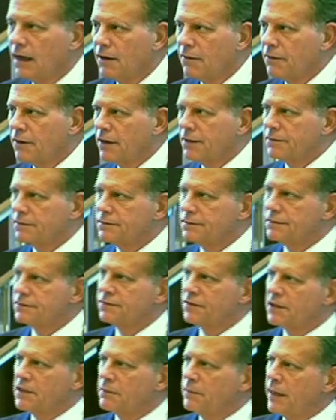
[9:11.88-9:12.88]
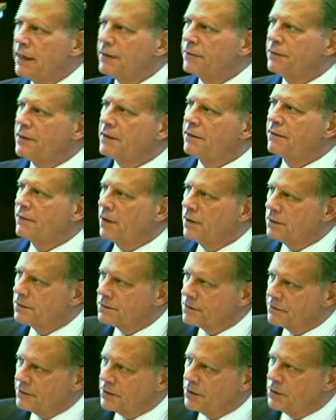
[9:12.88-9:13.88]
For the benefit of
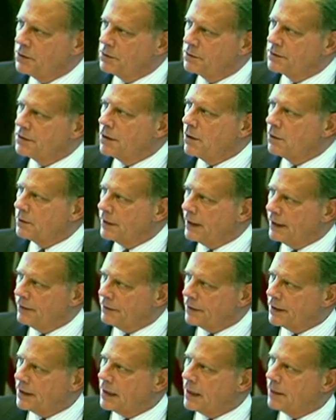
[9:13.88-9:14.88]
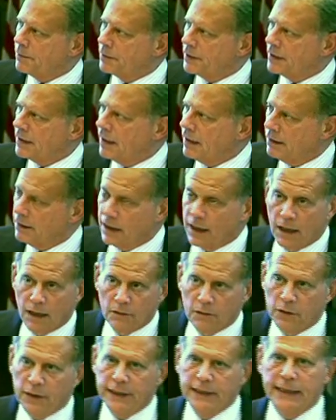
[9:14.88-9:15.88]
those of you who don't have a copy,
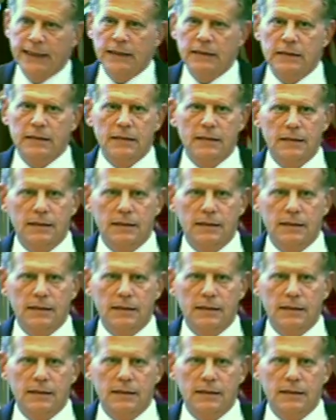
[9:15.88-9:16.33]
I'll read it.